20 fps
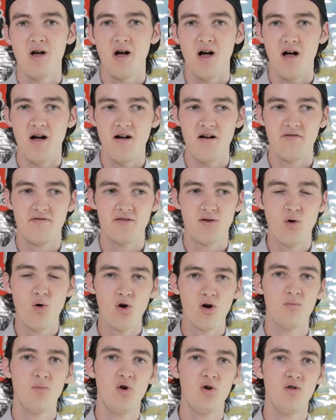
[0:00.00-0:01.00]
of
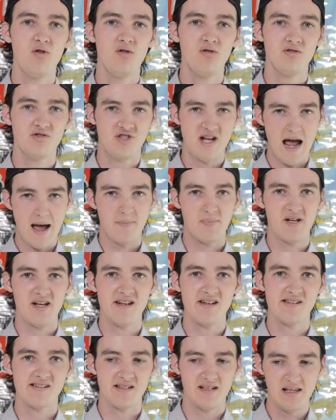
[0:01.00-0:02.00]
normal
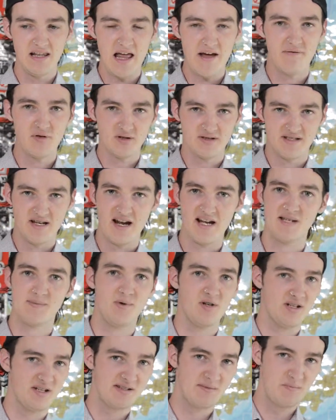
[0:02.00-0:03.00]
Japanese level
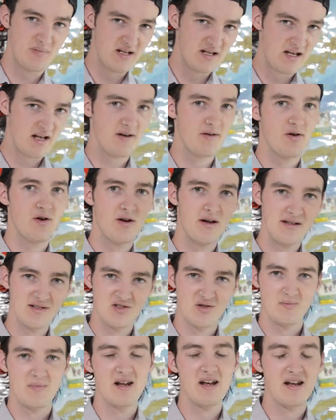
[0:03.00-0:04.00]
textbooks, beginner,
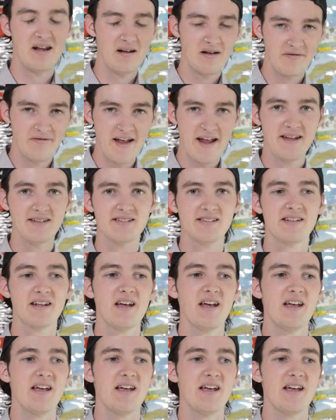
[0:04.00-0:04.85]
intermediate, advanced,